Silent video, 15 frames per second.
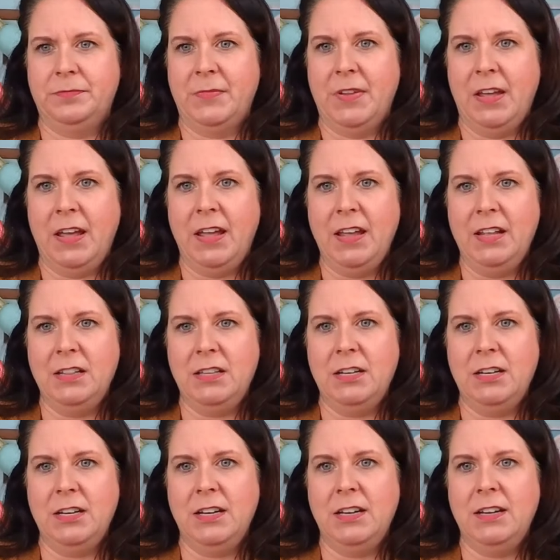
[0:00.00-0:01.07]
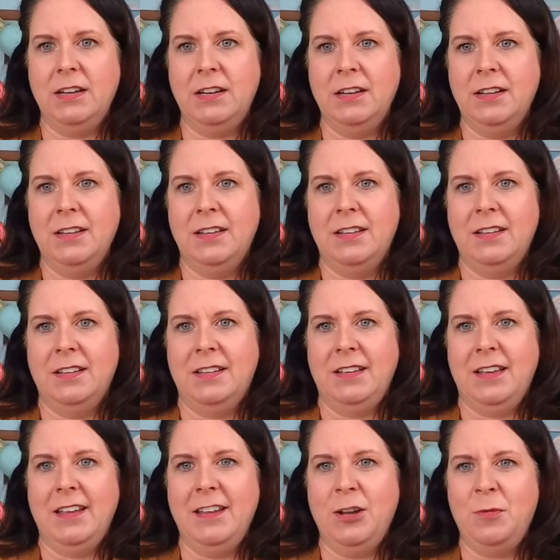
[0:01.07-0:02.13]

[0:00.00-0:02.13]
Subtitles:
Hey, Anthony. Hey,